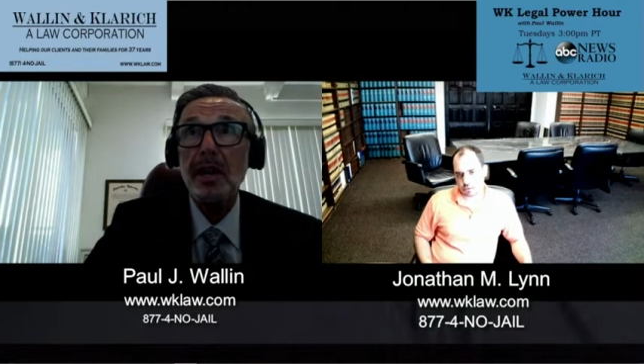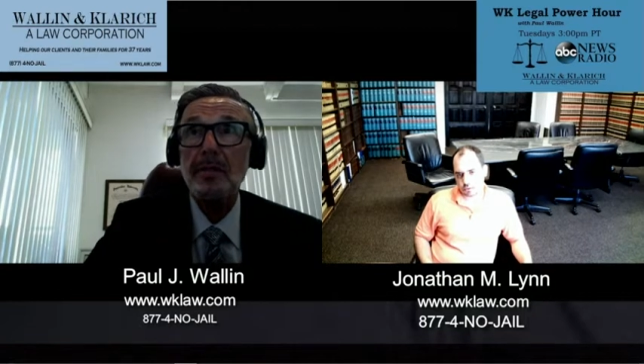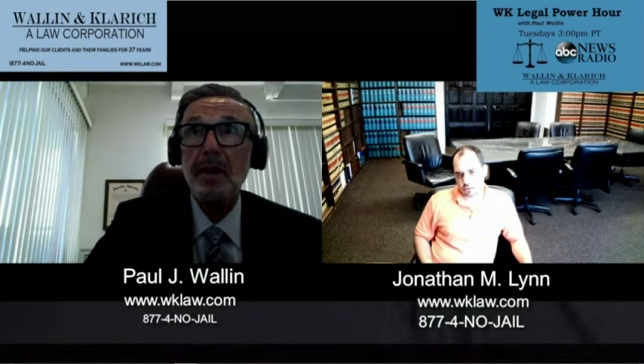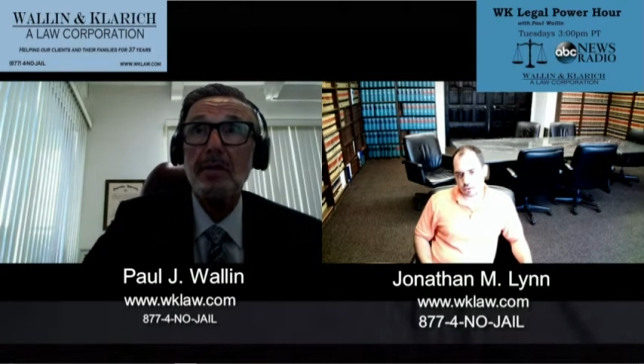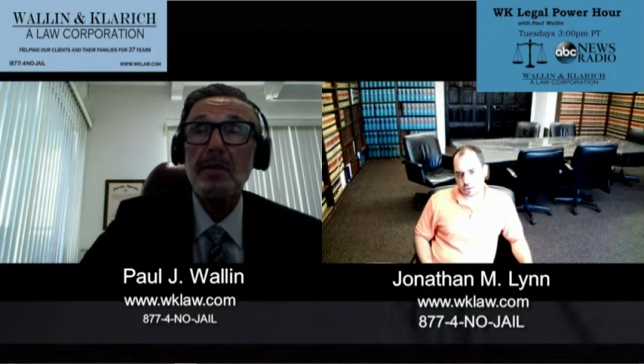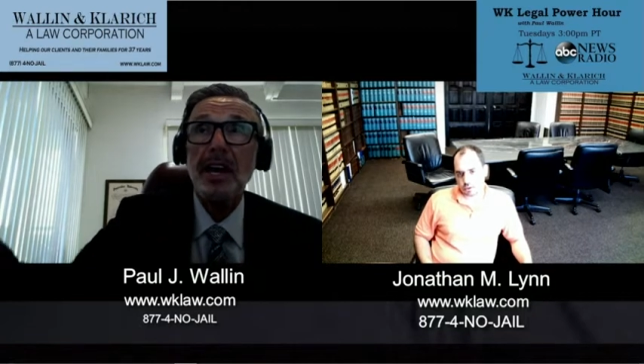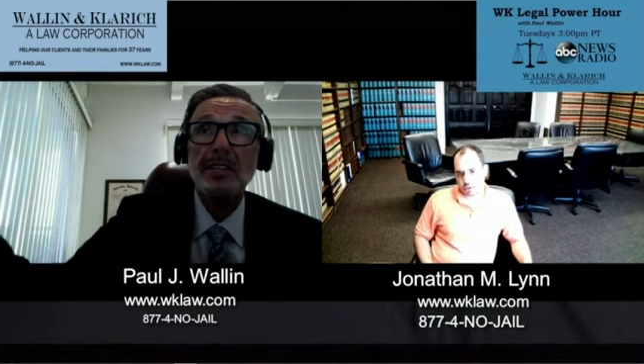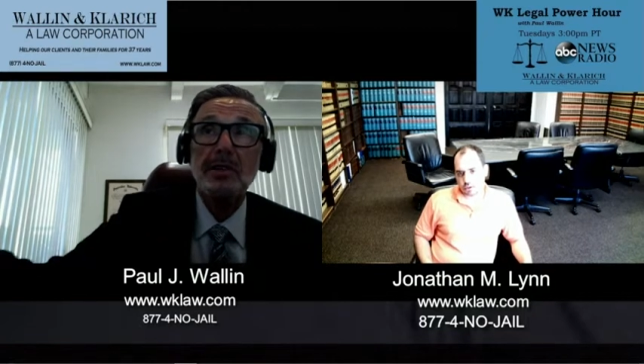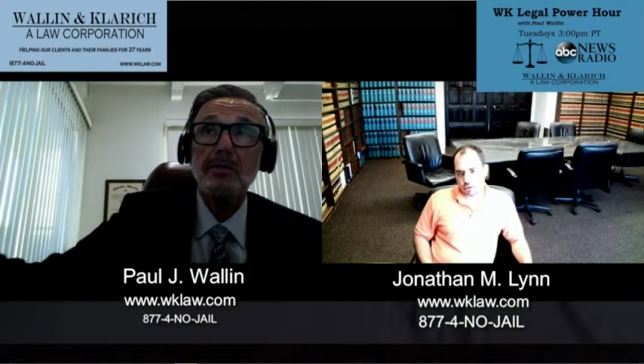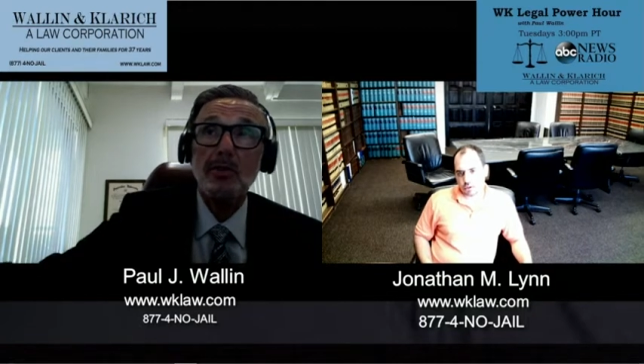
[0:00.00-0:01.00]
and maybe
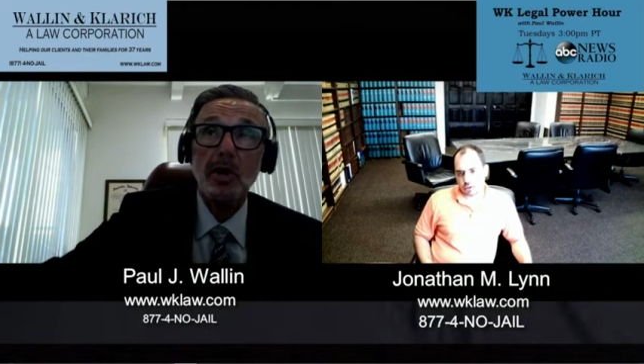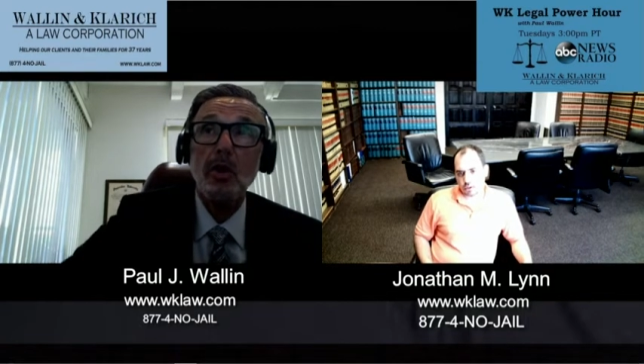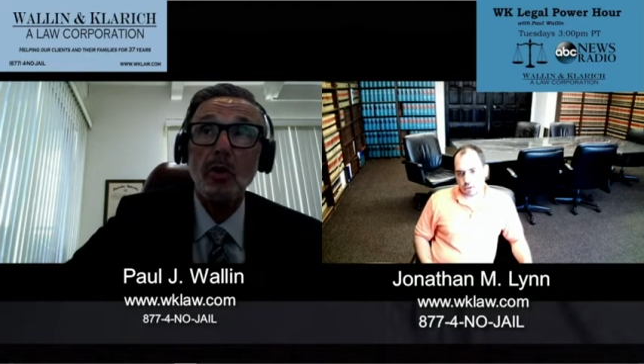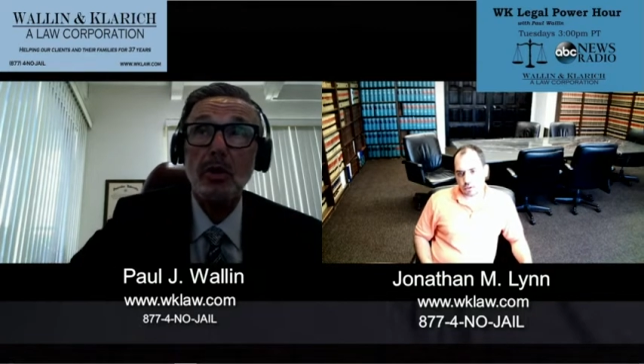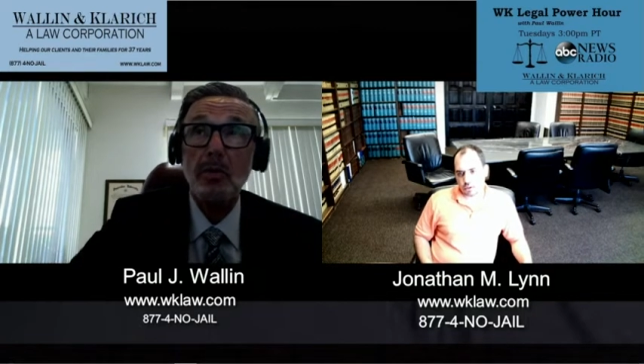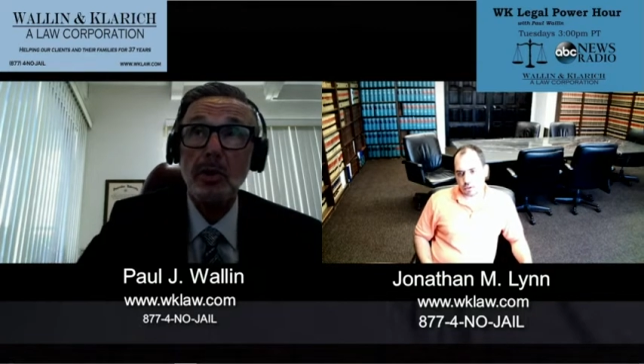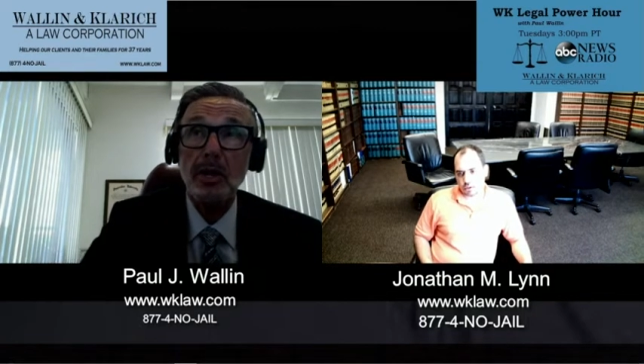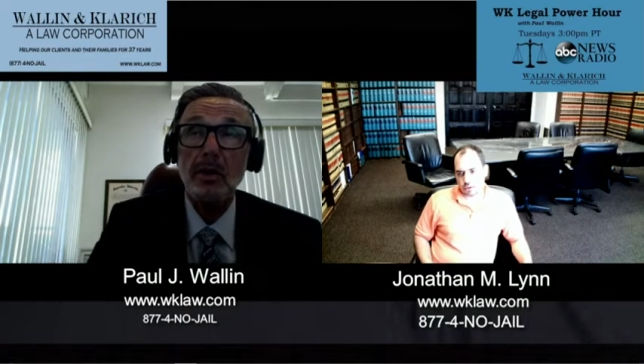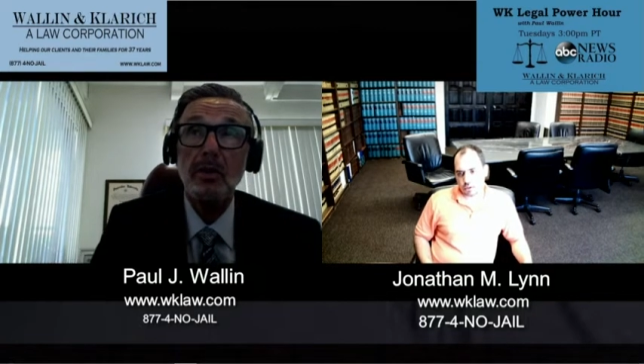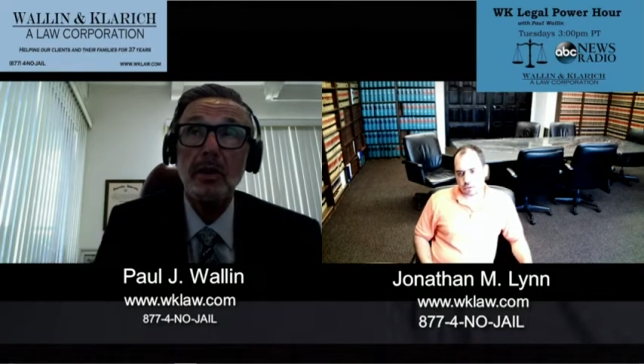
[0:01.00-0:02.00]
asking for a
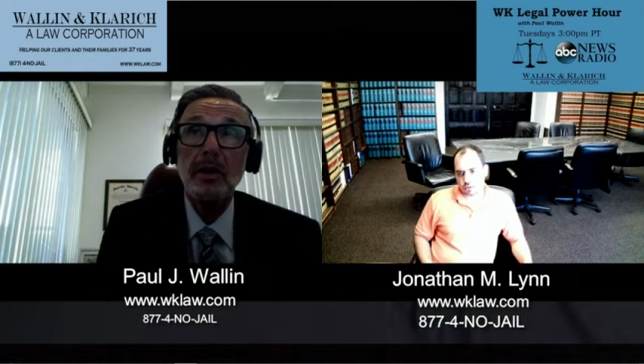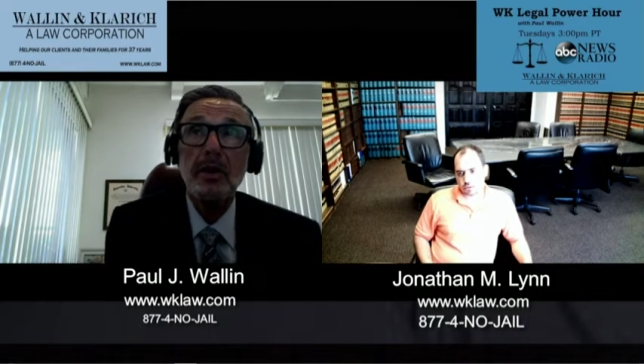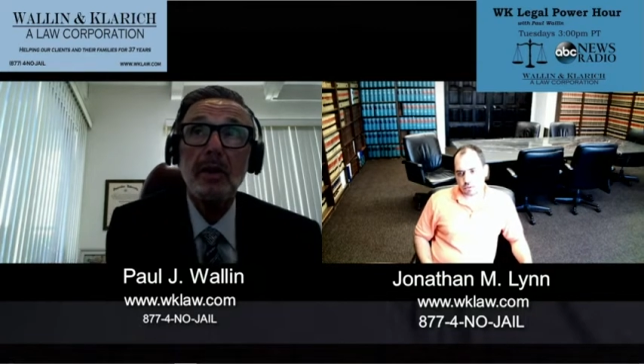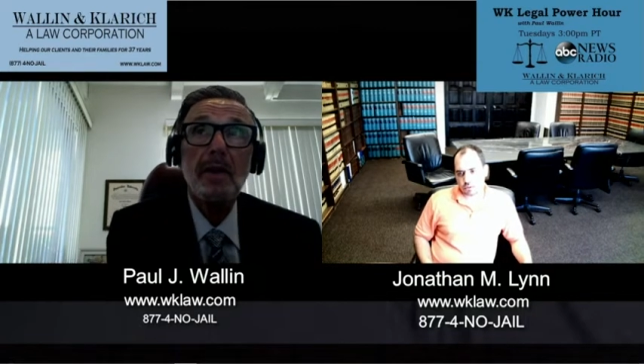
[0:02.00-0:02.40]
court-appointed lawyer?